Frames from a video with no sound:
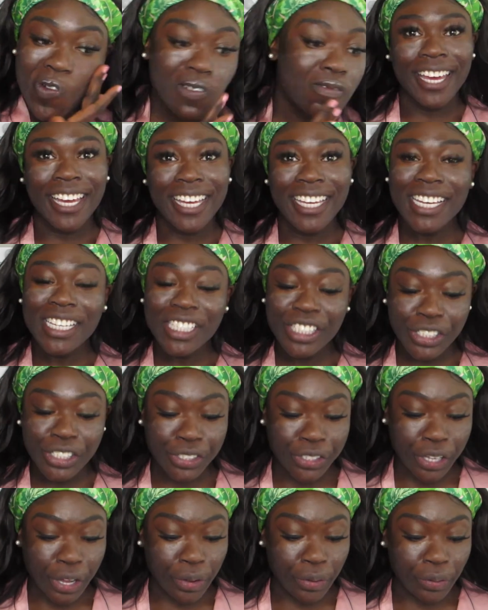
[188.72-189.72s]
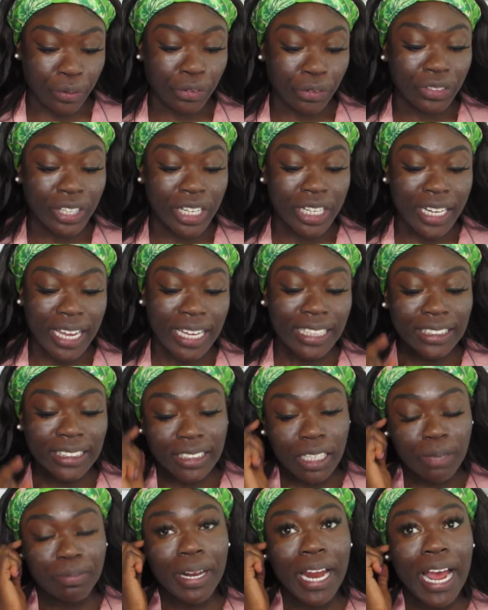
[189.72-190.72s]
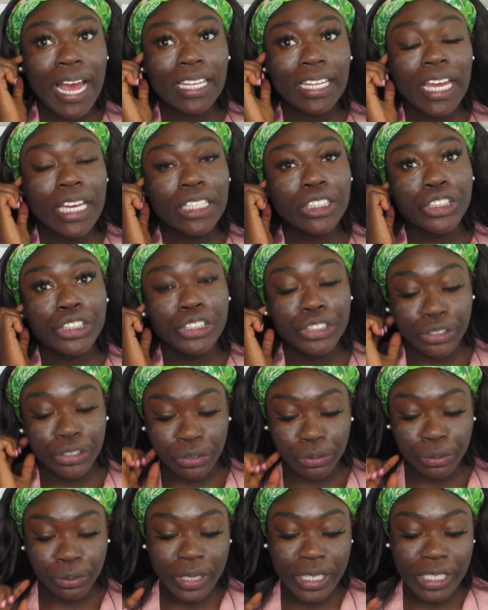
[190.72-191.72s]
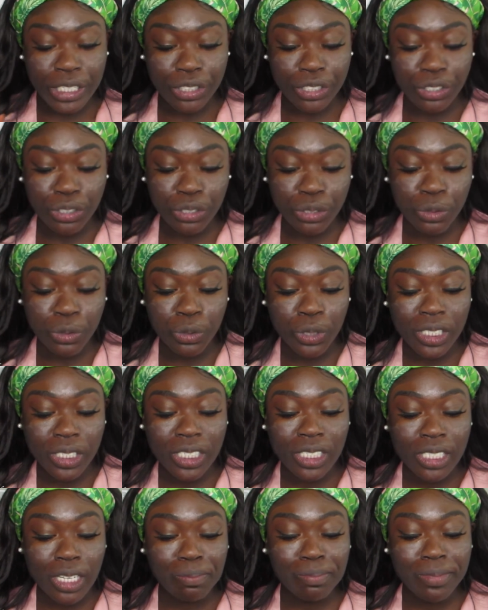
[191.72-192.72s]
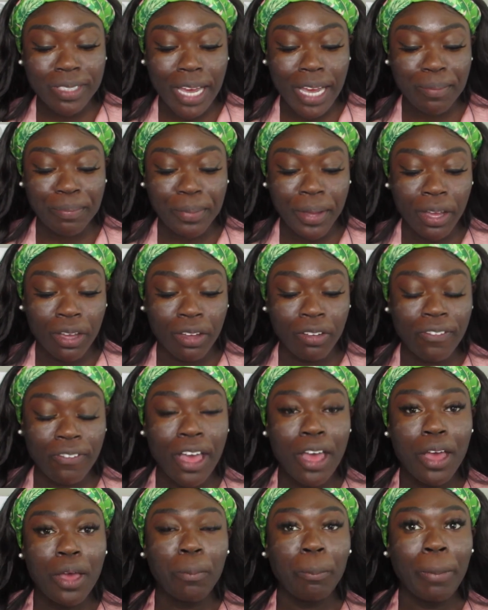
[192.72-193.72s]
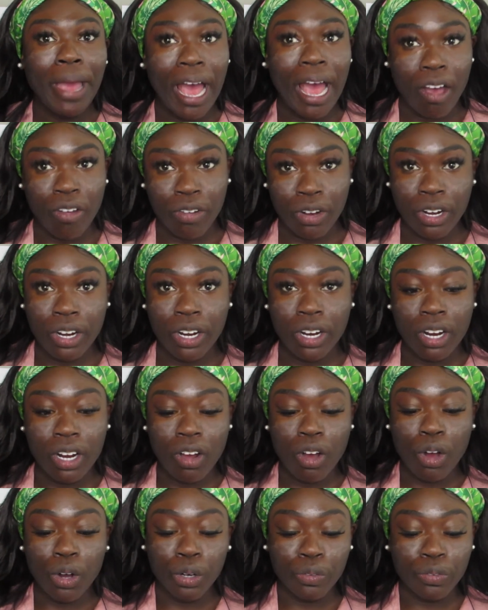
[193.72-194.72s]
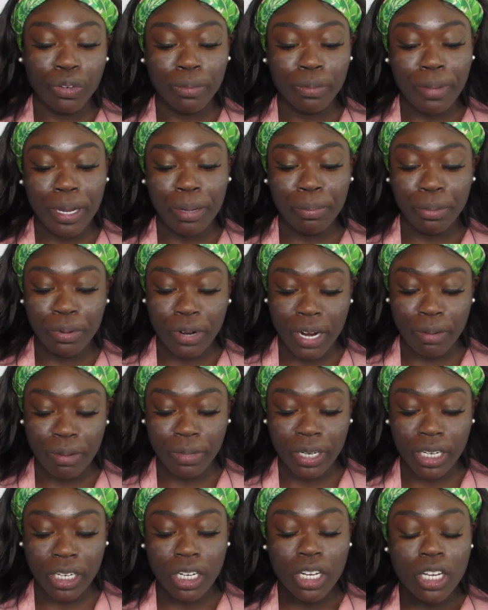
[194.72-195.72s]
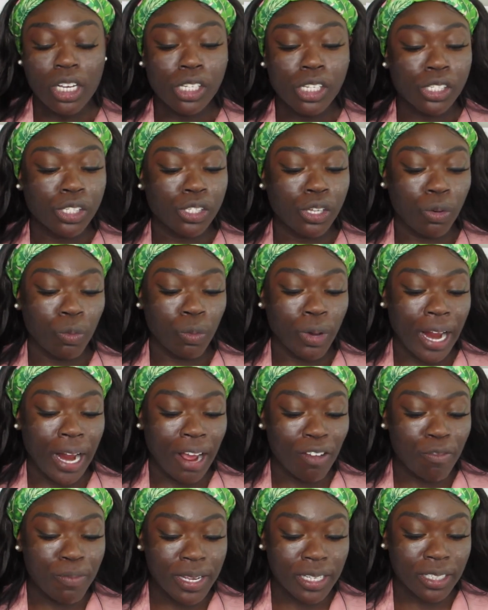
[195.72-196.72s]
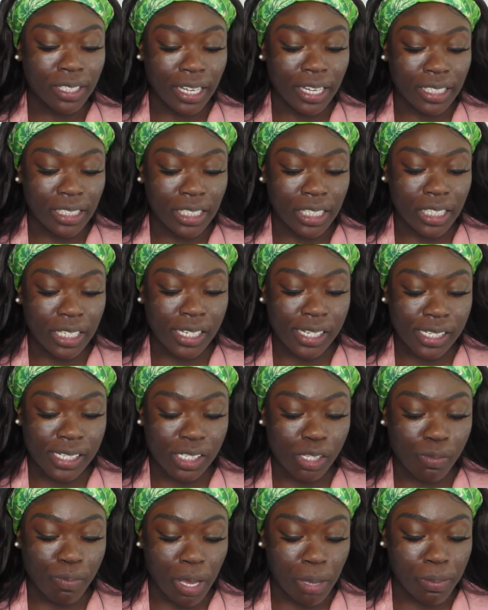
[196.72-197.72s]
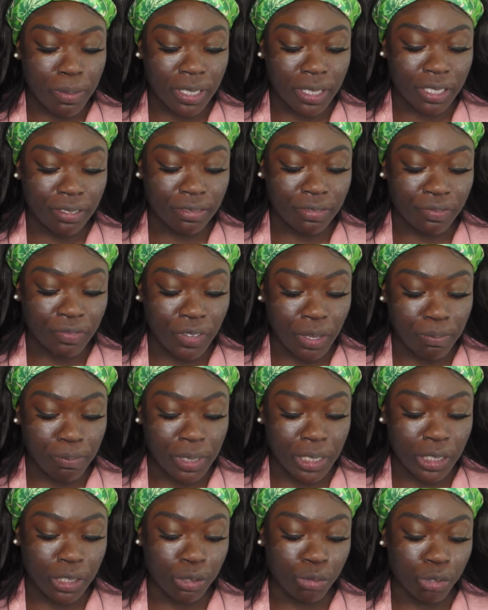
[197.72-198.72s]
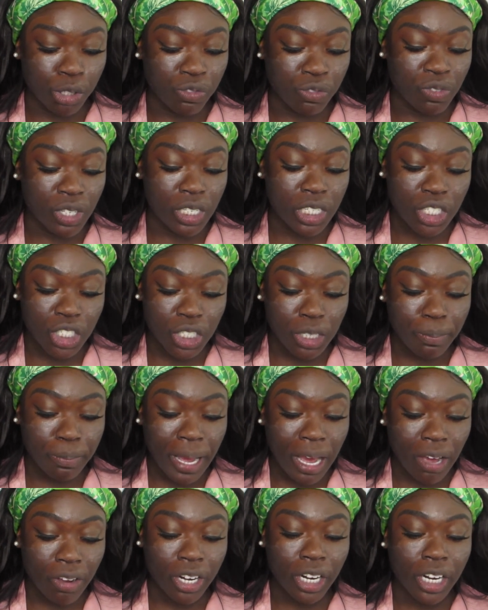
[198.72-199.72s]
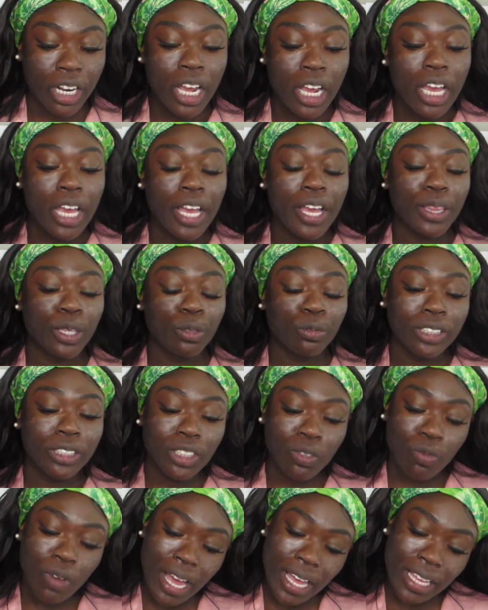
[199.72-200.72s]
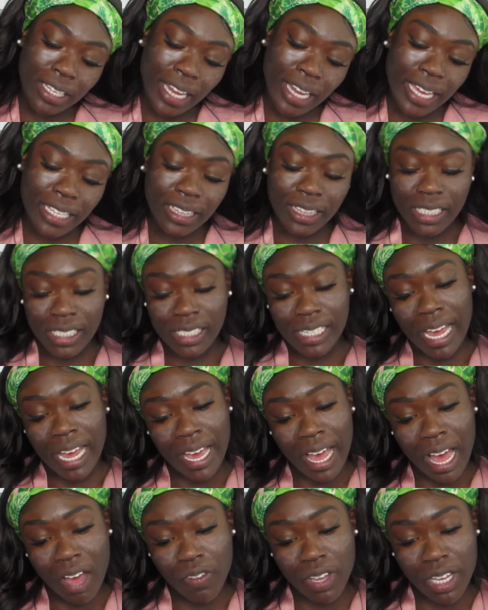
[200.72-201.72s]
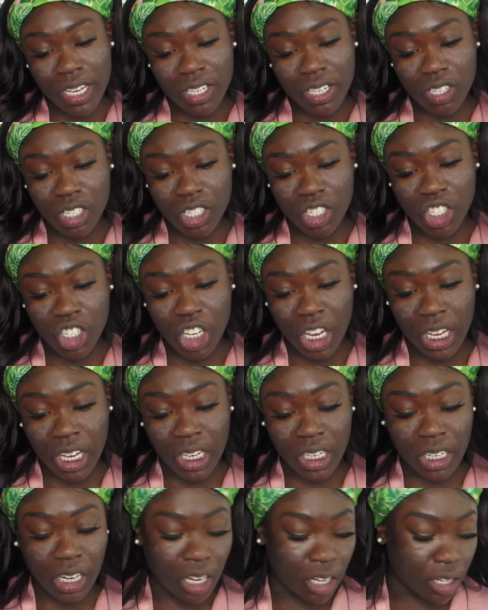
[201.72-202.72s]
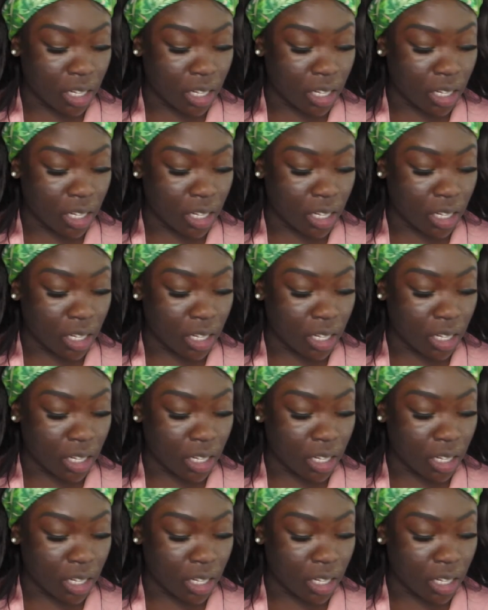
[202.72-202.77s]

Okay, so the next step that I like to do is use some type of powder over my primer. So what I've been liking is the Maybelline Fit Me Loose Finishing Powder, and the reason why I like this, I have it in the shade